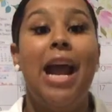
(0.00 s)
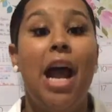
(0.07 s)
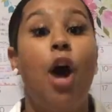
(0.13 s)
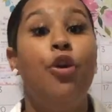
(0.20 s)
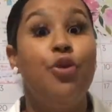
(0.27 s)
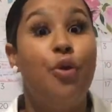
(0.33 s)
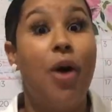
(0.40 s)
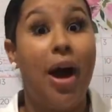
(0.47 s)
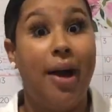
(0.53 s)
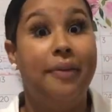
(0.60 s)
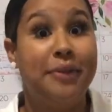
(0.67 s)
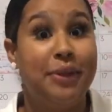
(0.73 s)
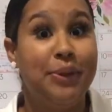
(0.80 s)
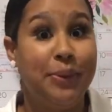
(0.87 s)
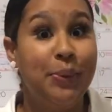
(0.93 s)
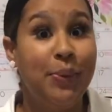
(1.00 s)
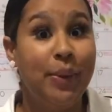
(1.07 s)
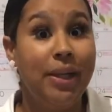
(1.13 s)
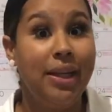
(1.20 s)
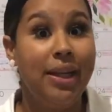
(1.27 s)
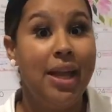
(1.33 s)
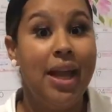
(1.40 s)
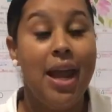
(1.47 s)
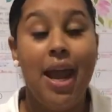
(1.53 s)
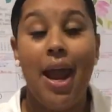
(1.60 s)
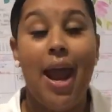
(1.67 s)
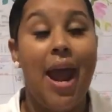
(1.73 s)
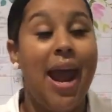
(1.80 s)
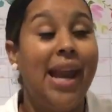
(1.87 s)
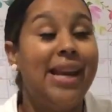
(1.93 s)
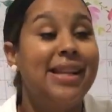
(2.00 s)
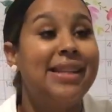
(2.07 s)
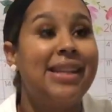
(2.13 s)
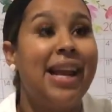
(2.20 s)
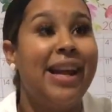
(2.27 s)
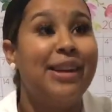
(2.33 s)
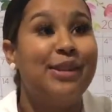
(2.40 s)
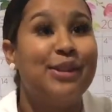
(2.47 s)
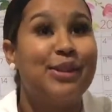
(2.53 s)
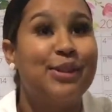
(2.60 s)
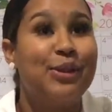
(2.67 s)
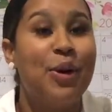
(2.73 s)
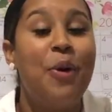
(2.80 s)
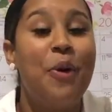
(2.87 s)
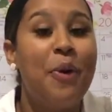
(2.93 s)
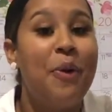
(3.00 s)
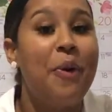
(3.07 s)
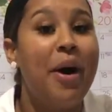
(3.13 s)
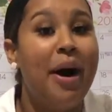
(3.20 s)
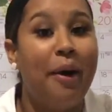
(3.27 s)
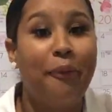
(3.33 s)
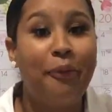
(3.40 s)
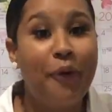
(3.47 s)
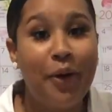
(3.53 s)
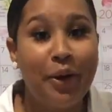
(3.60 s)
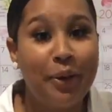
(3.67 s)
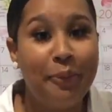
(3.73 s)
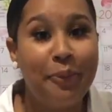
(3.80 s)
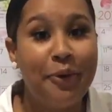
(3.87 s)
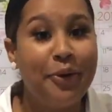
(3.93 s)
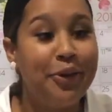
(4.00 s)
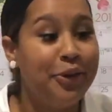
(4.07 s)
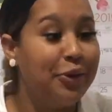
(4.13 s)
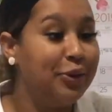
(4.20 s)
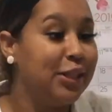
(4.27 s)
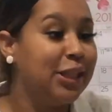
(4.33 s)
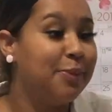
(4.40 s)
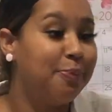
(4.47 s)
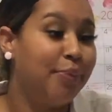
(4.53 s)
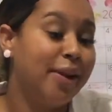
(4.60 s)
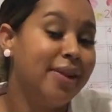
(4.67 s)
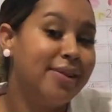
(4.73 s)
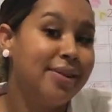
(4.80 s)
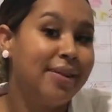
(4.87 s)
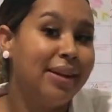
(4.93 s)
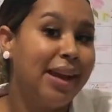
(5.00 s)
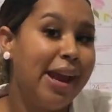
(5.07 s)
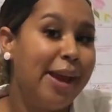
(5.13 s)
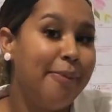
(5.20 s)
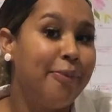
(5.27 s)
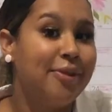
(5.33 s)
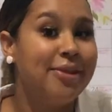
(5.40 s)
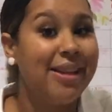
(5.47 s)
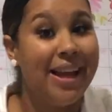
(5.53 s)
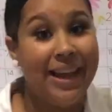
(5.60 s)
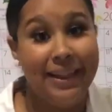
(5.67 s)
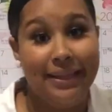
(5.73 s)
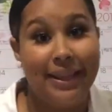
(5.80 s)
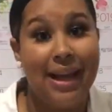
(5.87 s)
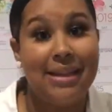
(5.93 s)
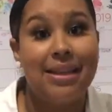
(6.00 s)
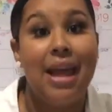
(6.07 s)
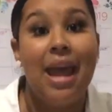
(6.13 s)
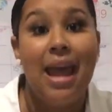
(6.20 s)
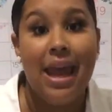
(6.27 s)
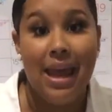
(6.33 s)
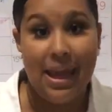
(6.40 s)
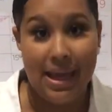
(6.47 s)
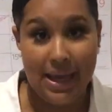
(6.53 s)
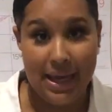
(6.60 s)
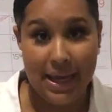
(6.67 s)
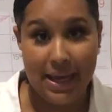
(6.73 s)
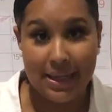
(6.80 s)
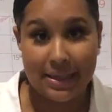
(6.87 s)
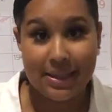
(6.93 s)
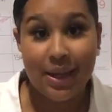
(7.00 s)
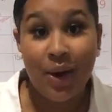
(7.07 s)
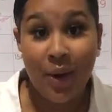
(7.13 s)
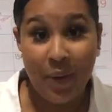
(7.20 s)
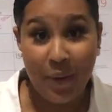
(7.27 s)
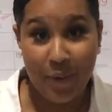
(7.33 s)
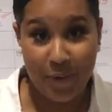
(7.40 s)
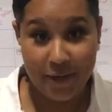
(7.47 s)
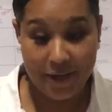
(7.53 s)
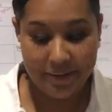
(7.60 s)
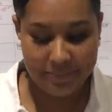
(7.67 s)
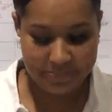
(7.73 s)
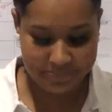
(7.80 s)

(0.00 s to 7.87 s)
how you have to do it, and it's like so affordable. You just print your labels and that's it. Okay.